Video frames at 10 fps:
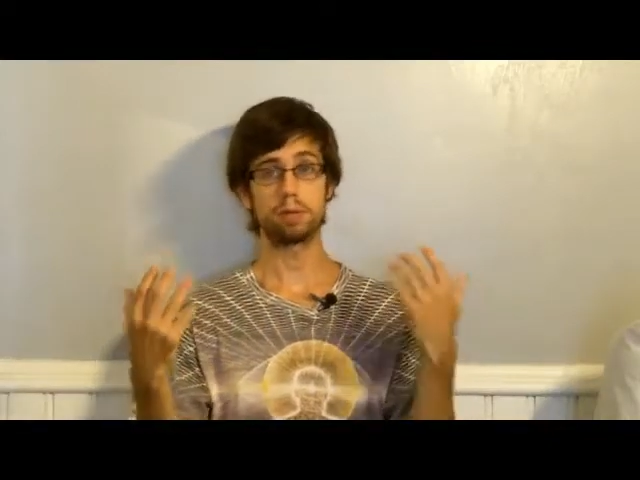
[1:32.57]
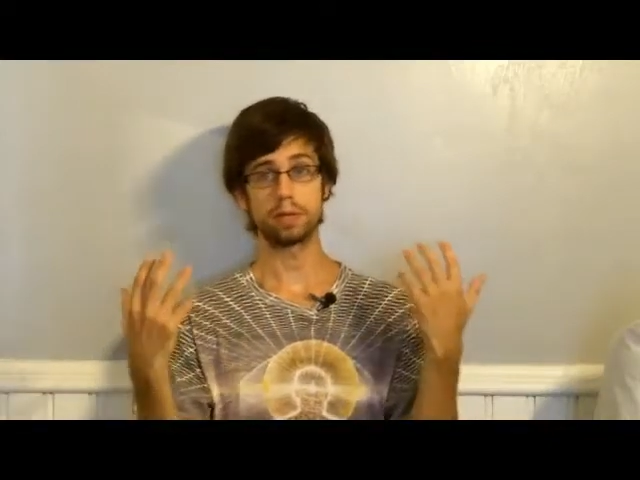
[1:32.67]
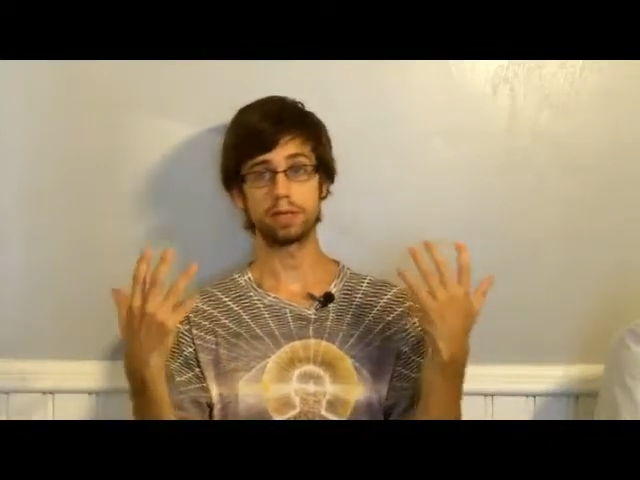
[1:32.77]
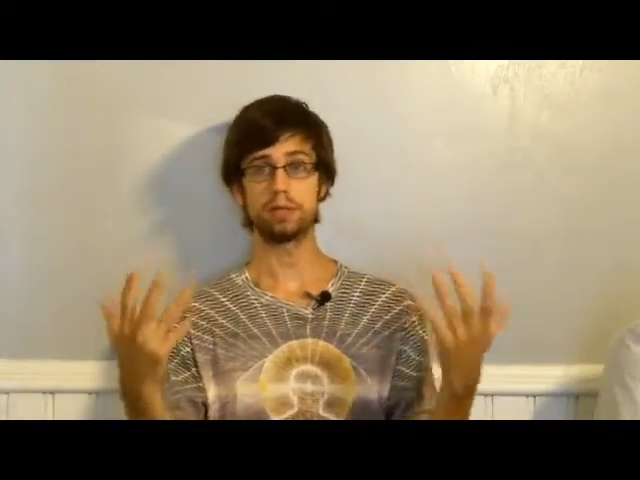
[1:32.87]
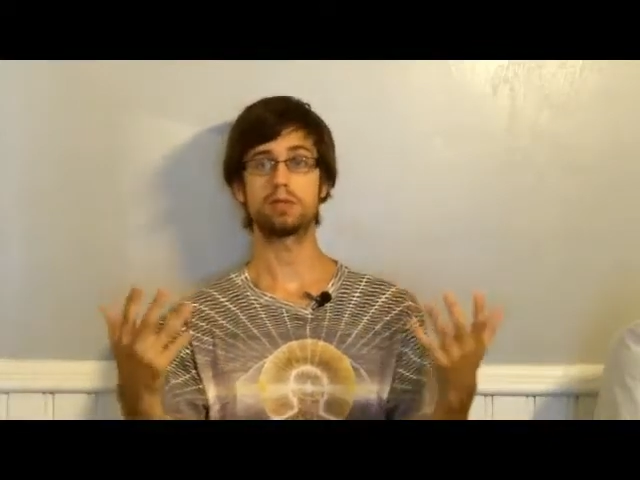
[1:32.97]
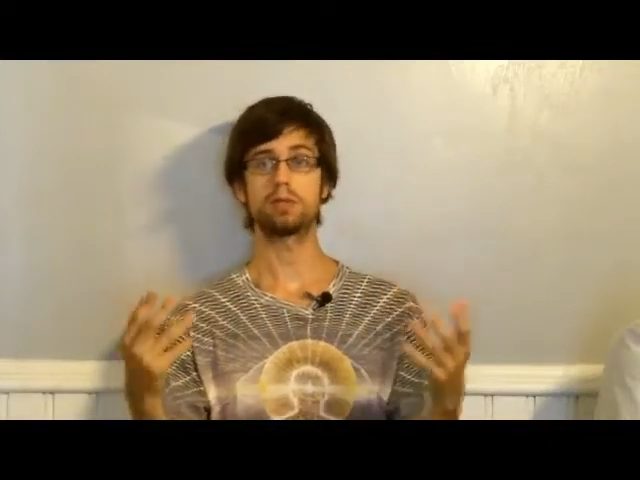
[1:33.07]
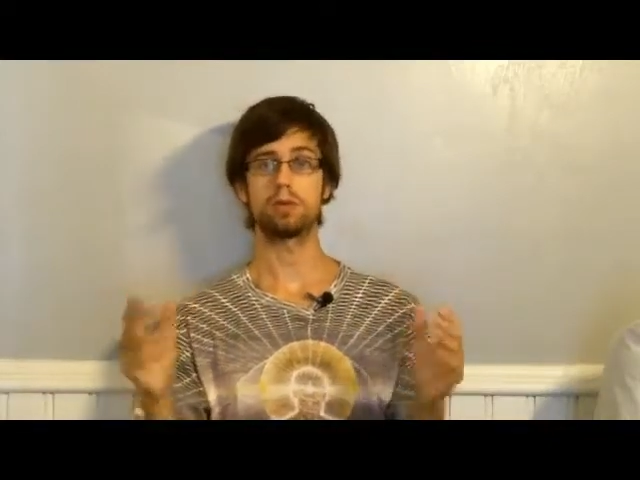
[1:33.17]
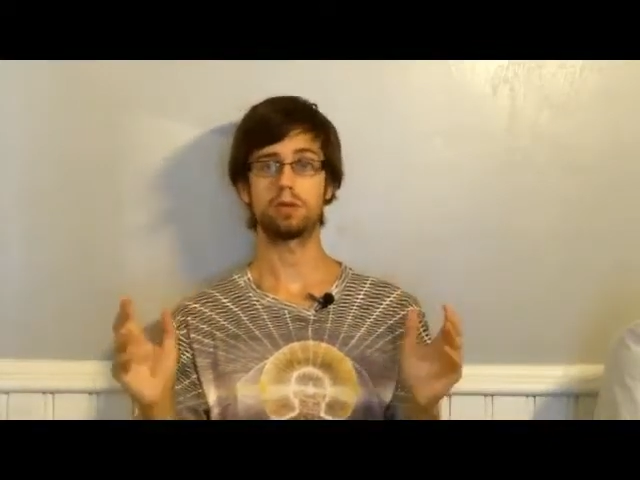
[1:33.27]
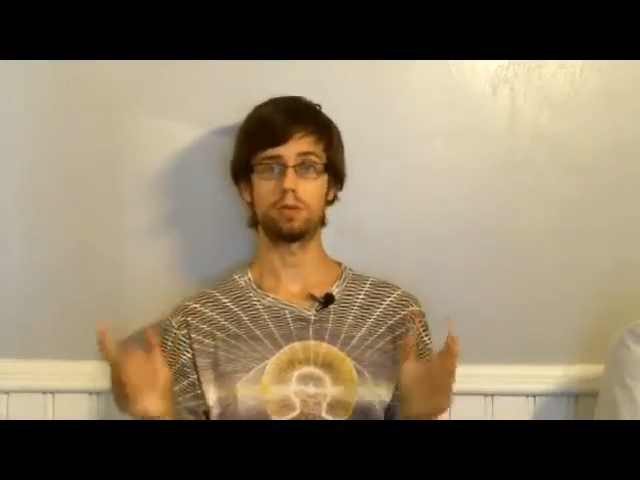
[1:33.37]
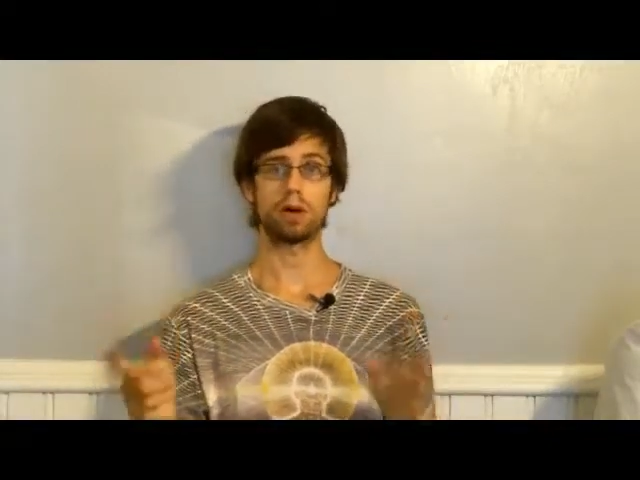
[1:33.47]
but we use the
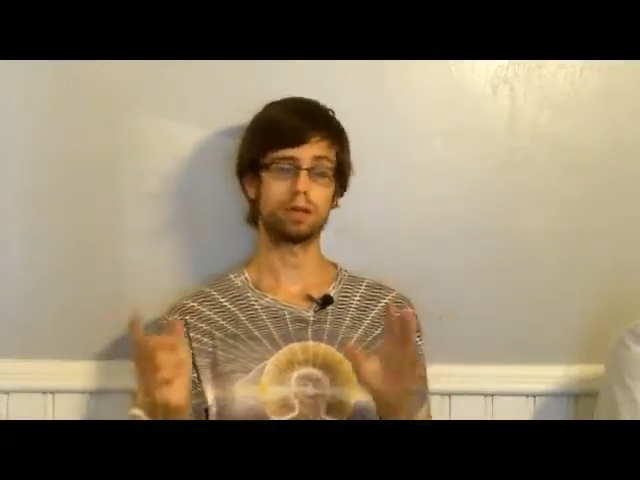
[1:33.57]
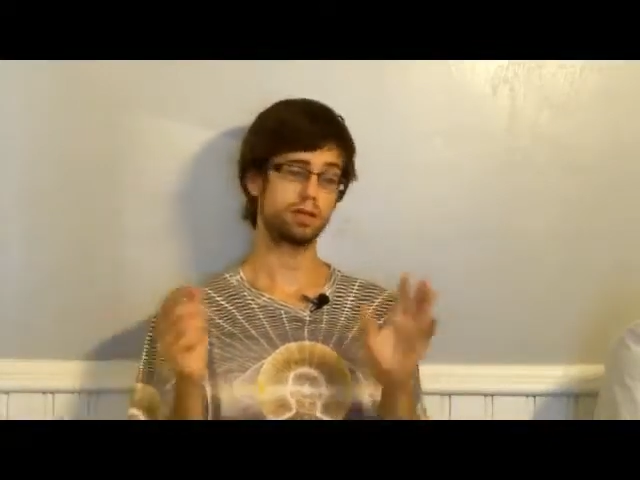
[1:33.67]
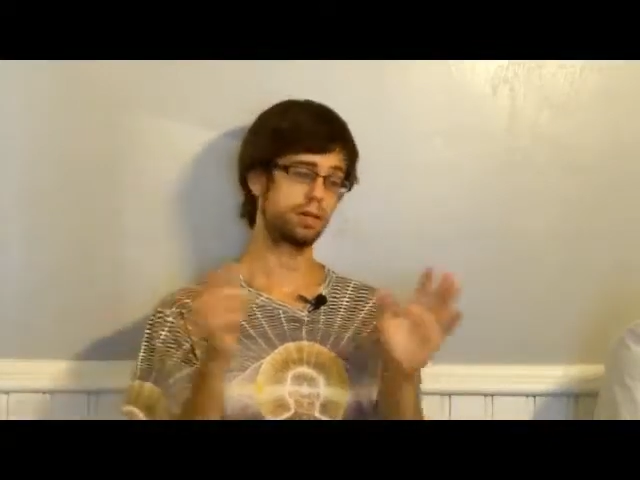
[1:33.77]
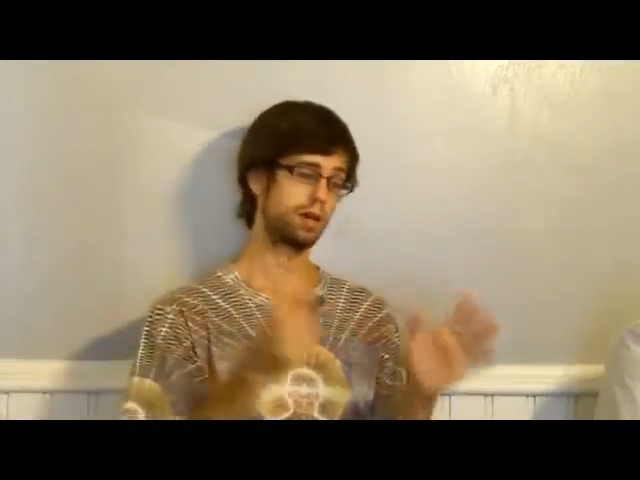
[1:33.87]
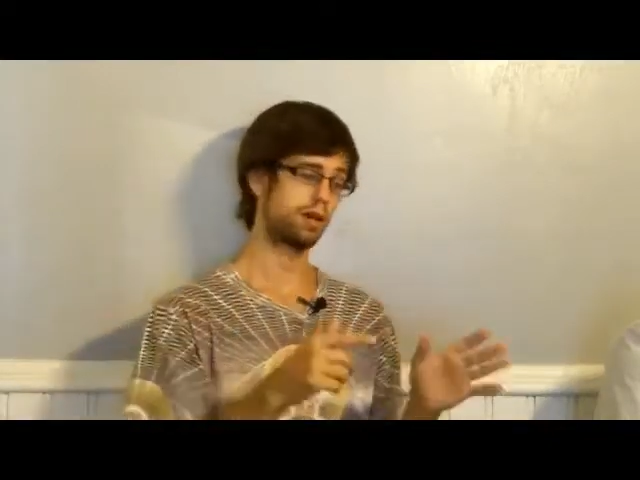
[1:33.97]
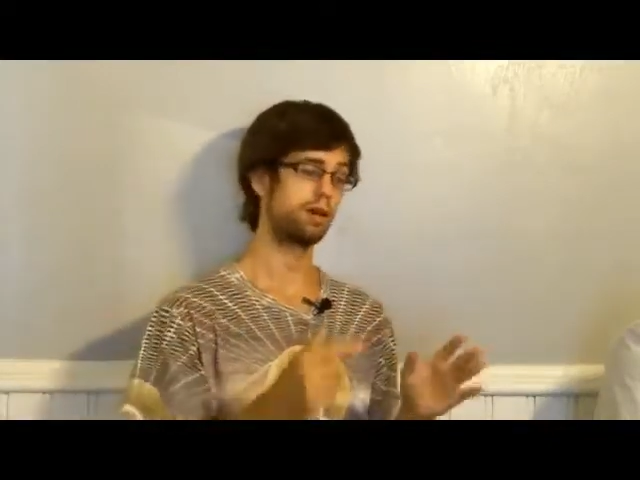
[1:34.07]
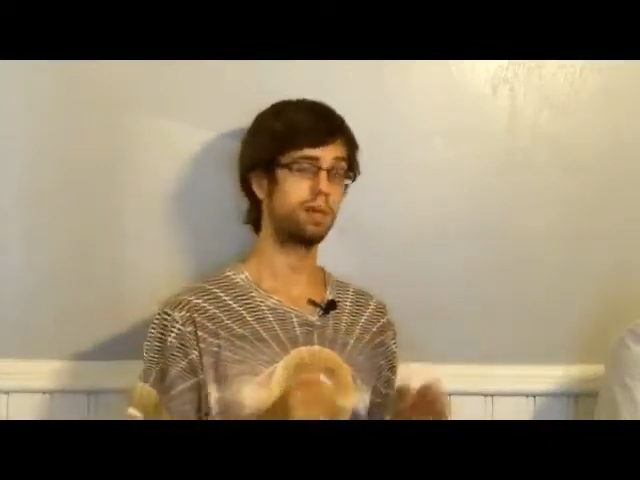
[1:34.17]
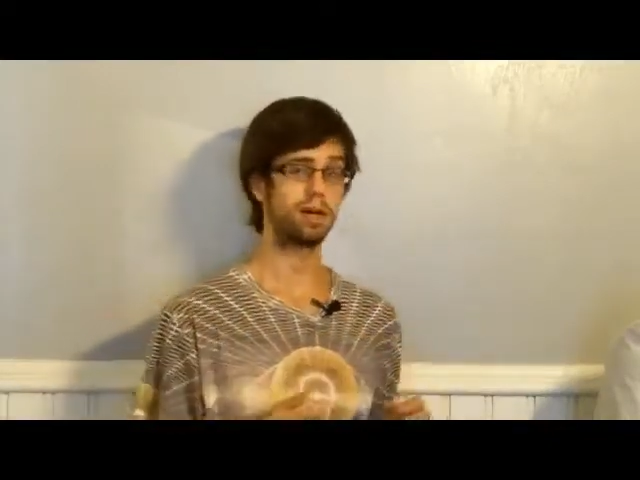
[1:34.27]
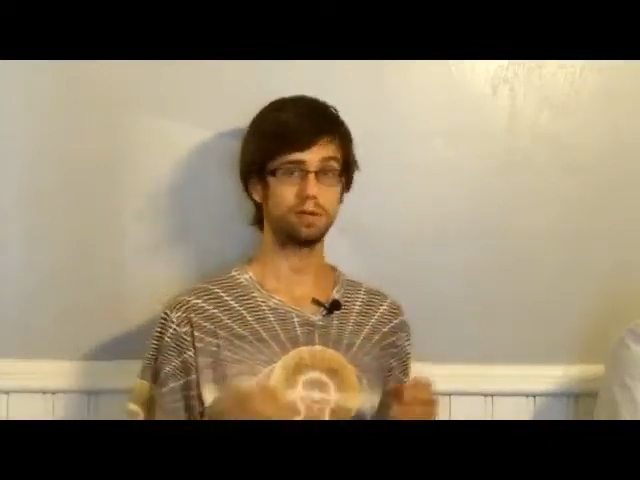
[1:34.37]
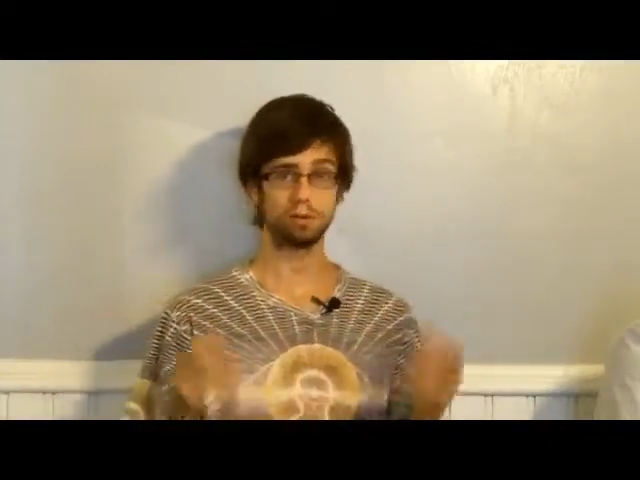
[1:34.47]
word water to talk
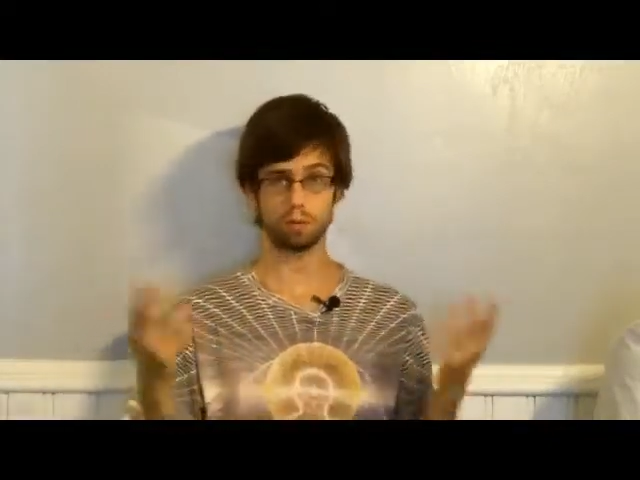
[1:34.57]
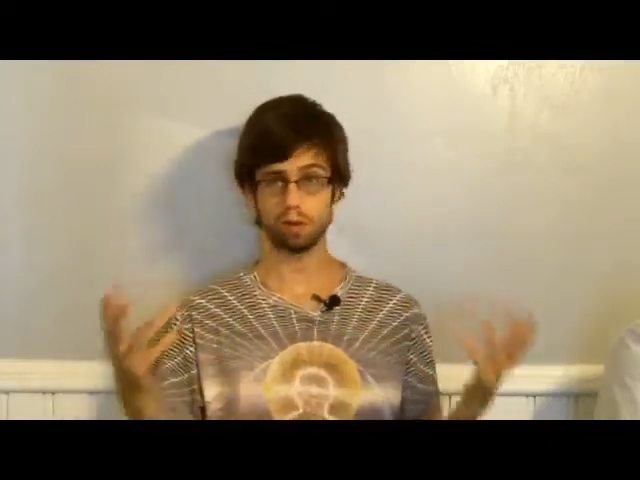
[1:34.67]
about